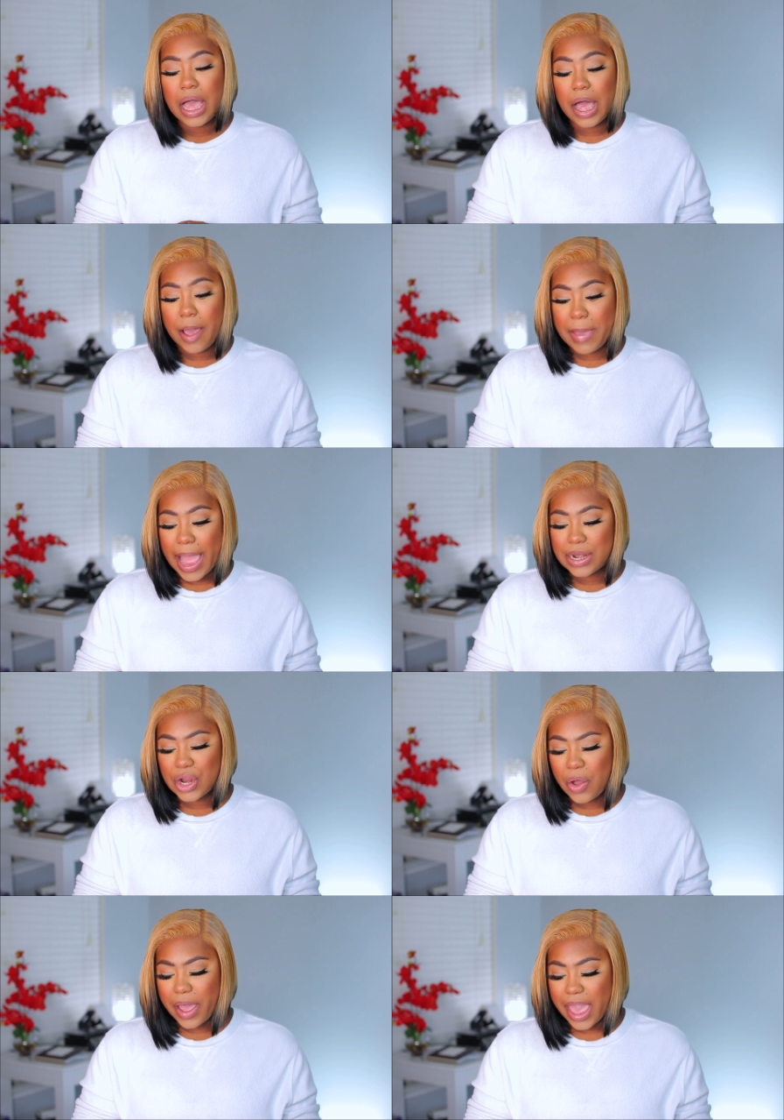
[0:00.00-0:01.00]
Um, I
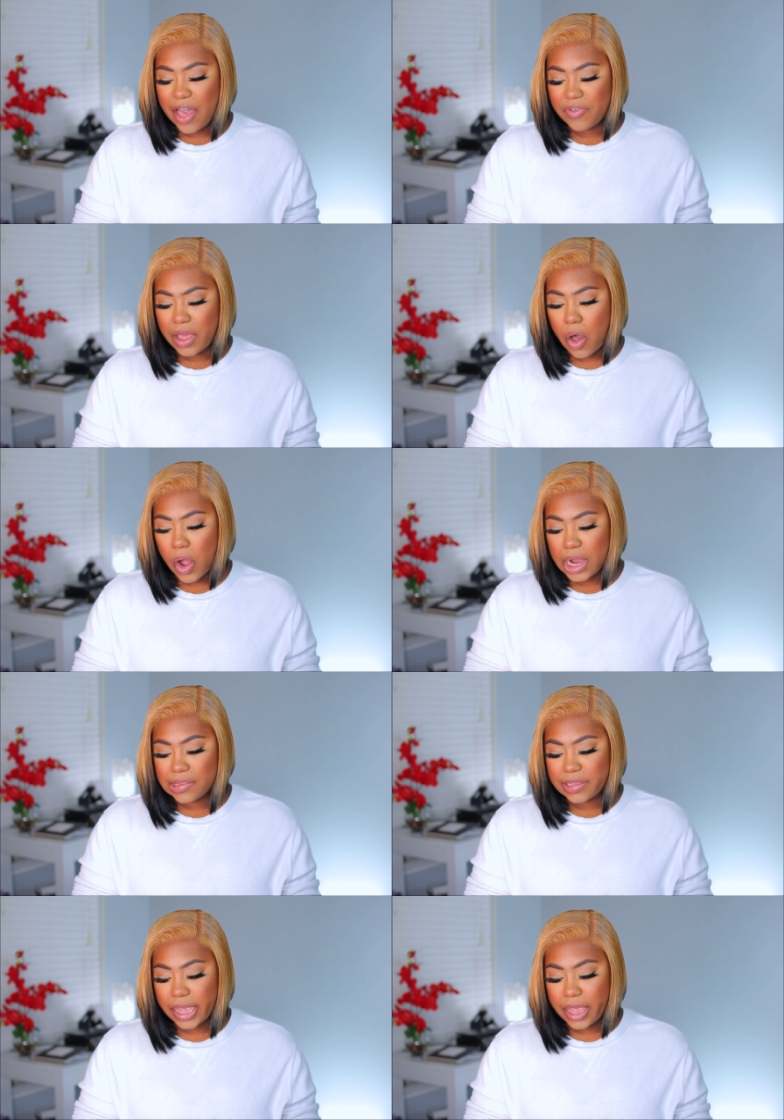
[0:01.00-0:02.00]
know I have a
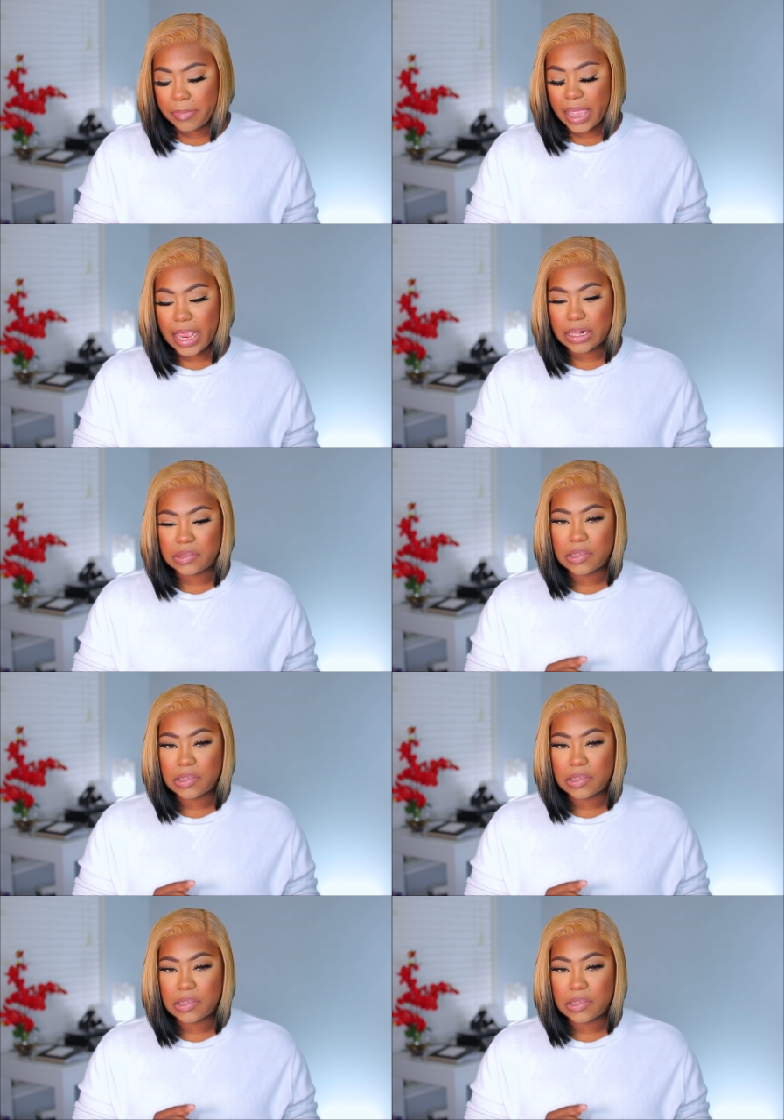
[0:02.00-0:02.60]
hard time at